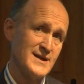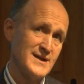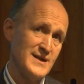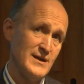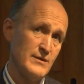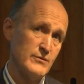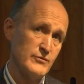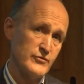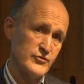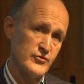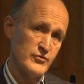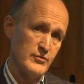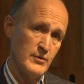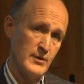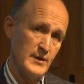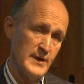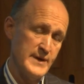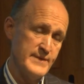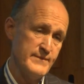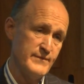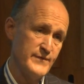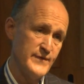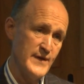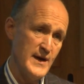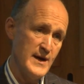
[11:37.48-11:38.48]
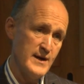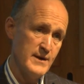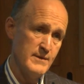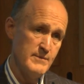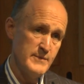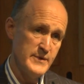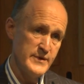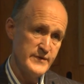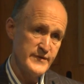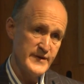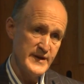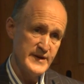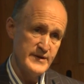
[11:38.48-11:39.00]
cultural
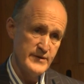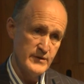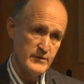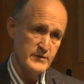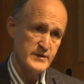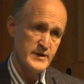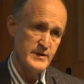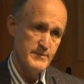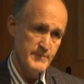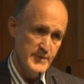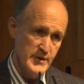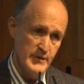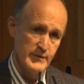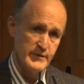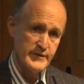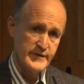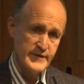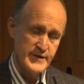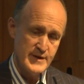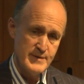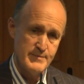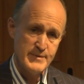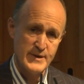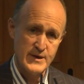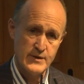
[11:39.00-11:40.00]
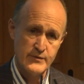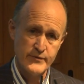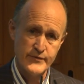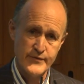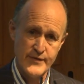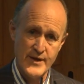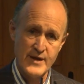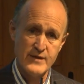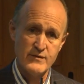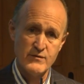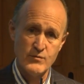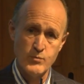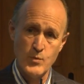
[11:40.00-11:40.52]
environment in your community because
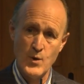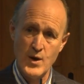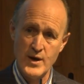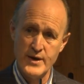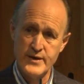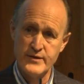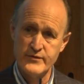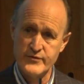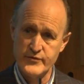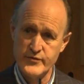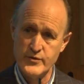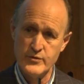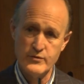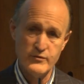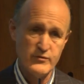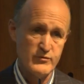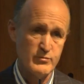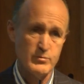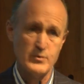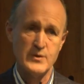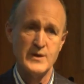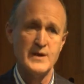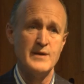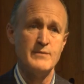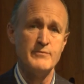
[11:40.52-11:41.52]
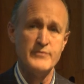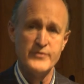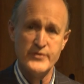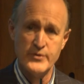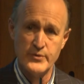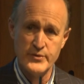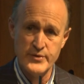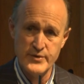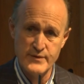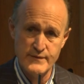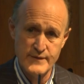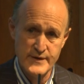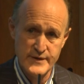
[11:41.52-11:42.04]
that's why students will come to
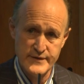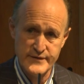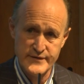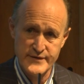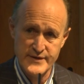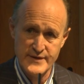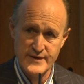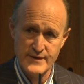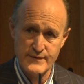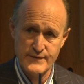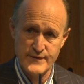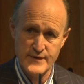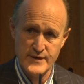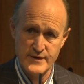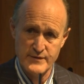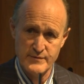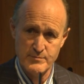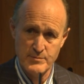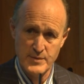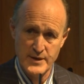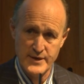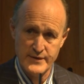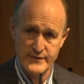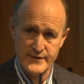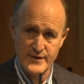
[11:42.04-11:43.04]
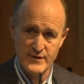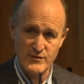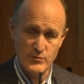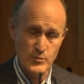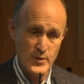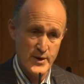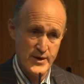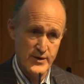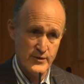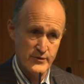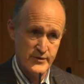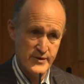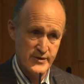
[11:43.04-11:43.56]
your university in the first place. That's
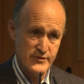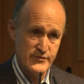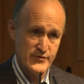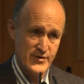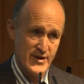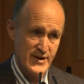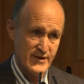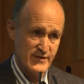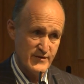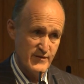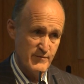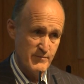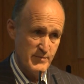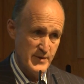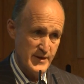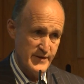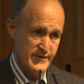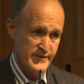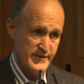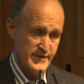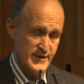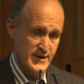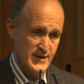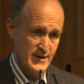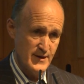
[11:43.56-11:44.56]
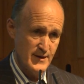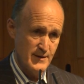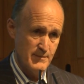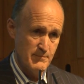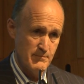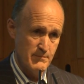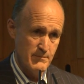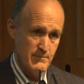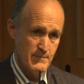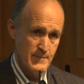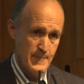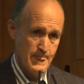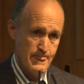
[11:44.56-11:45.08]
why you're an attractive place to
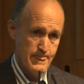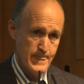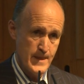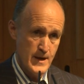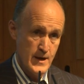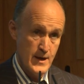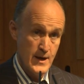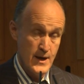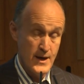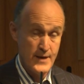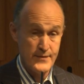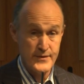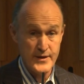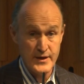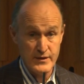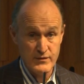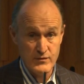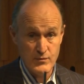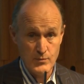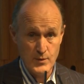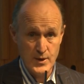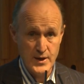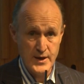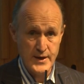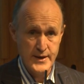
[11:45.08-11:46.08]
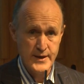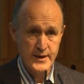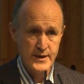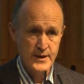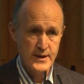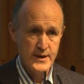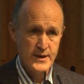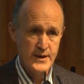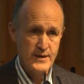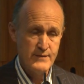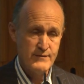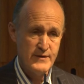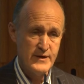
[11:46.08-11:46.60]
come. And that's why
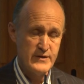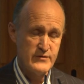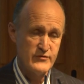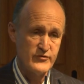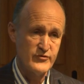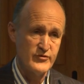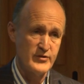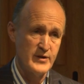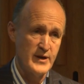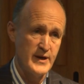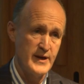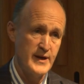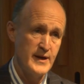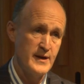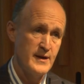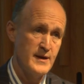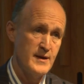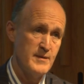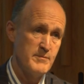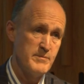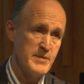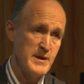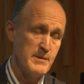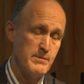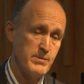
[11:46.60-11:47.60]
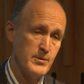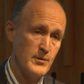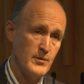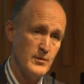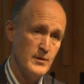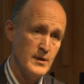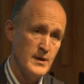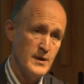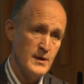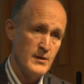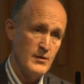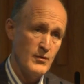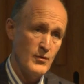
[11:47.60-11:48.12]
eventually
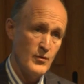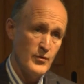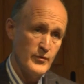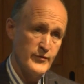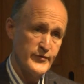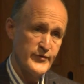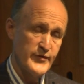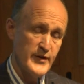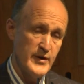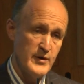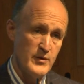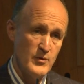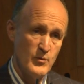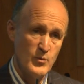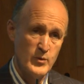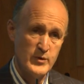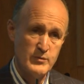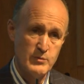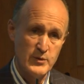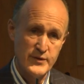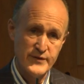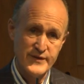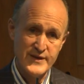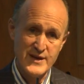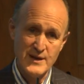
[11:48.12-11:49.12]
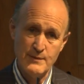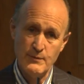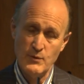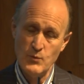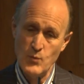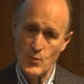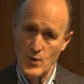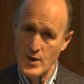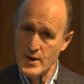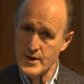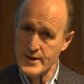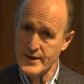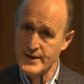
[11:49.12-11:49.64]
people also would want to come
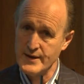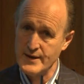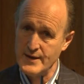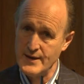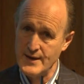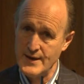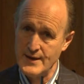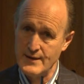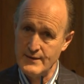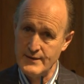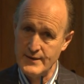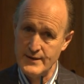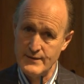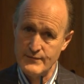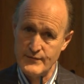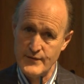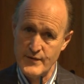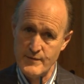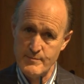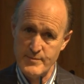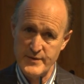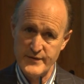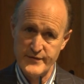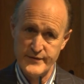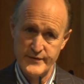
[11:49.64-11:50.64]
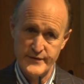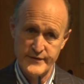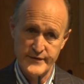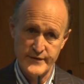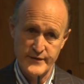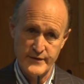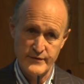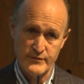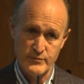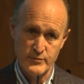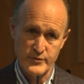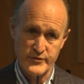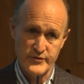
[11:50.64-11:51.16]
and work in an area for the
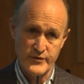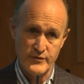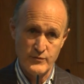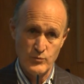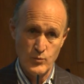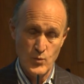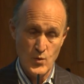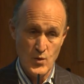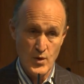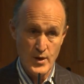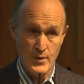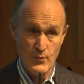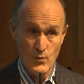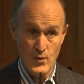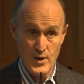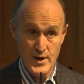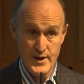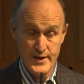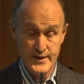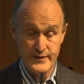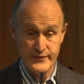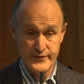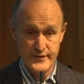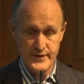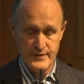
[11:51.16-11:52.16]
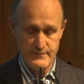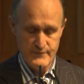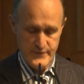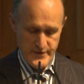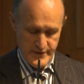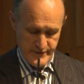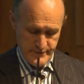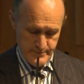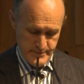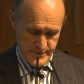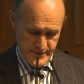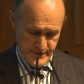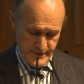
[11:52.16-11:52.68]
businesses, which is why it's an
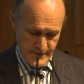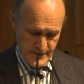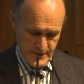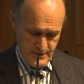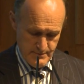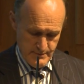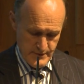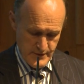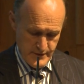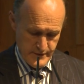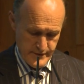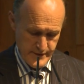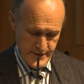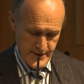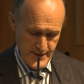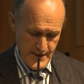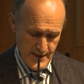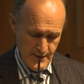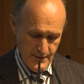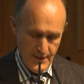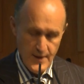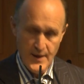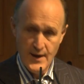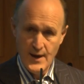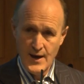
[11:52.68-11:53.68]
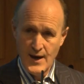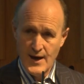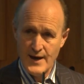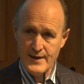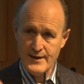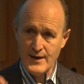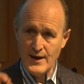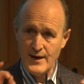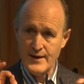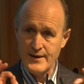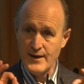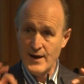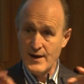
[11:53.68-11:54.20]
investment in the community. Now,
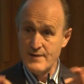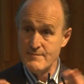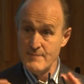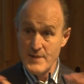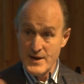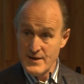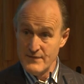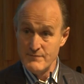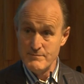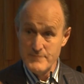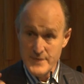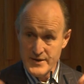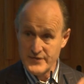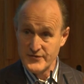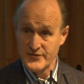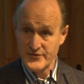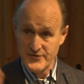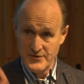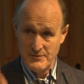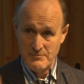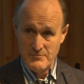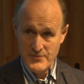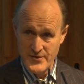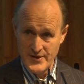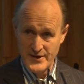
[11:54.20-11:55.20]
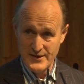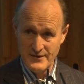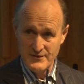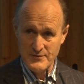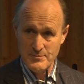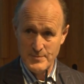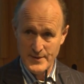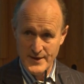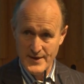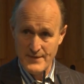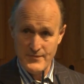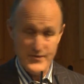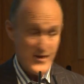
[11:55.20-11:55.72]
I may have missed some things,
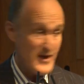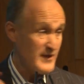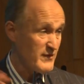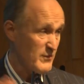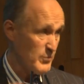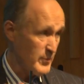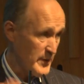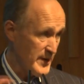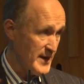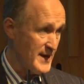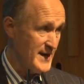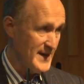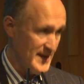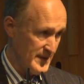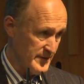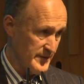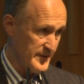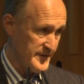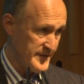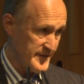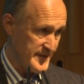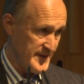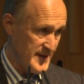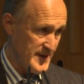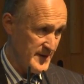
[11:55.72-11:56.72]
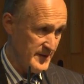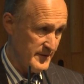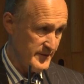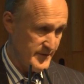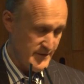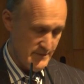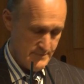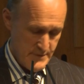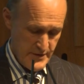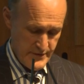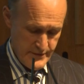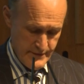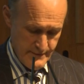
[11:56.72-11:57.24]
but that's what I understand is
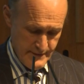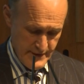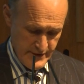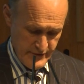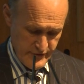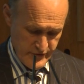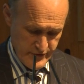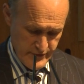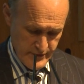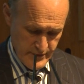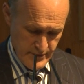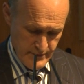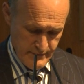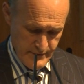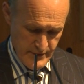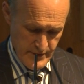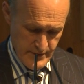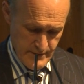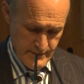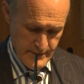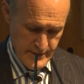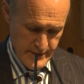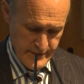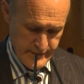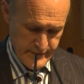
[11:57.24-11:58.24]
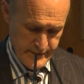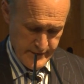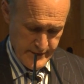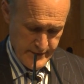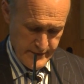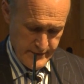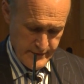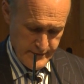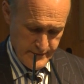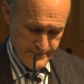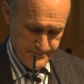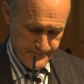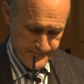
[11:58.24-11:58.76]
the motivation of
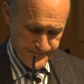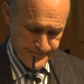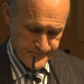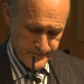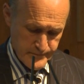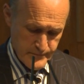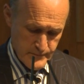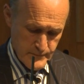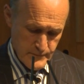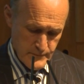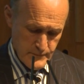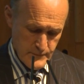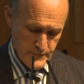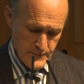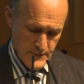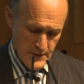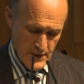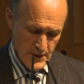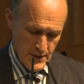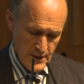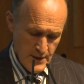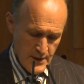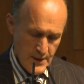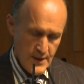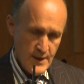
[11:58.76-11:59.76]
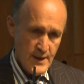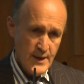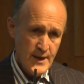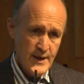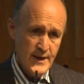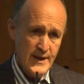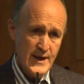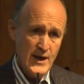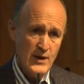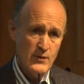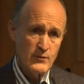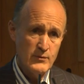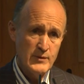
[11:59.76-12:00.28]
universities.
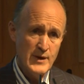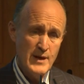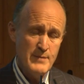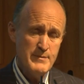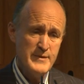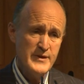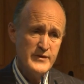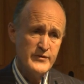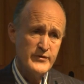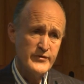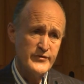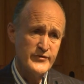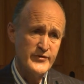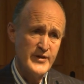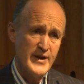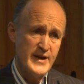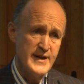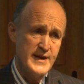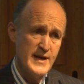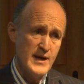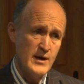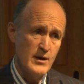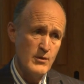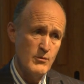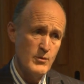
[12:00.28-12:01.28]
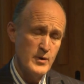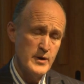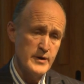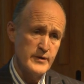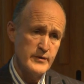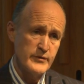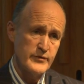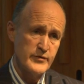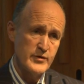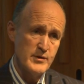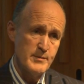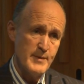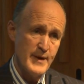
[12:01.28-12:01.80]
Now, let me just say now a word
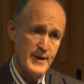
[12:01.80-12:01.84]
or two